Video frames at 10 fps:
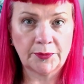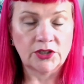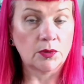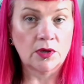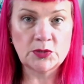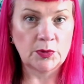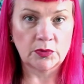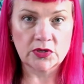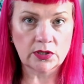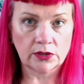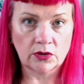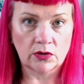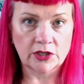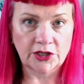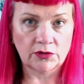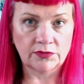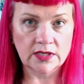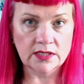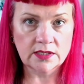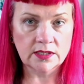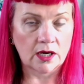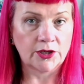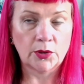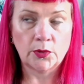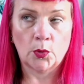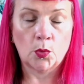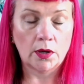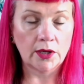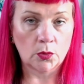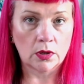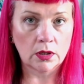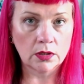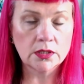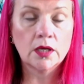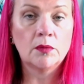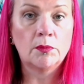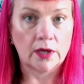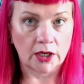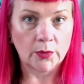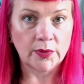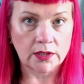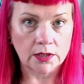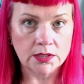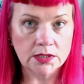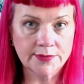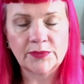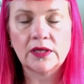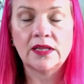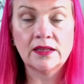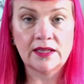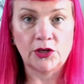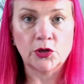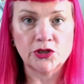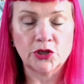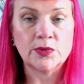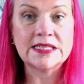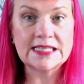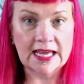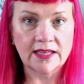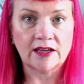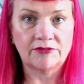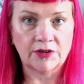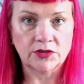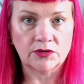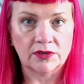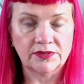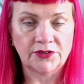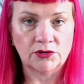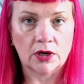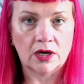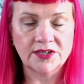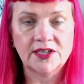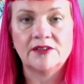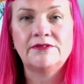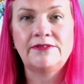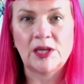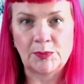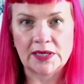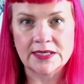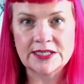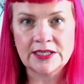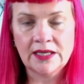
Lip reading: Don't ask me what the psychology of it is. I don't know why it works, but I know it does. The other thing you can do is take that photograph of your art and flip it.